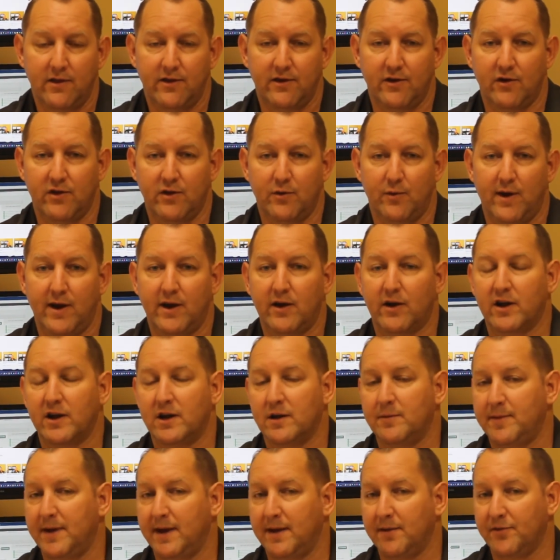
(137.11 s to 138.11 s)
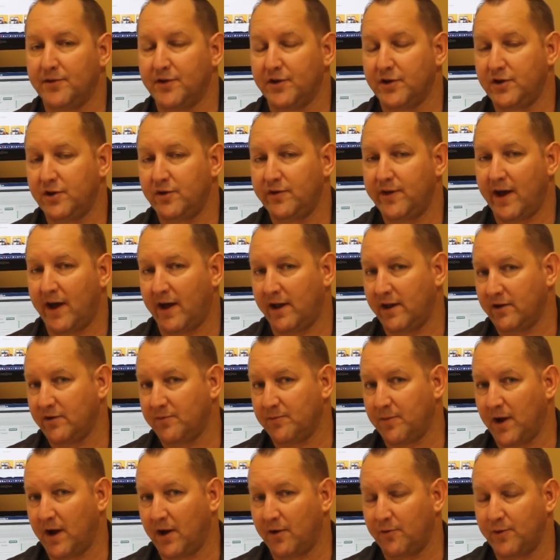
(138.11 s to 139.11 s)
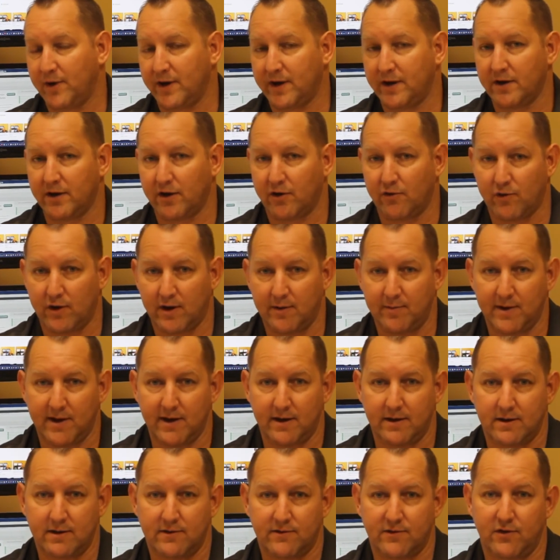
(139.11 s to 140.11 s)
the only way you're going to be able to do that is by a written agreement.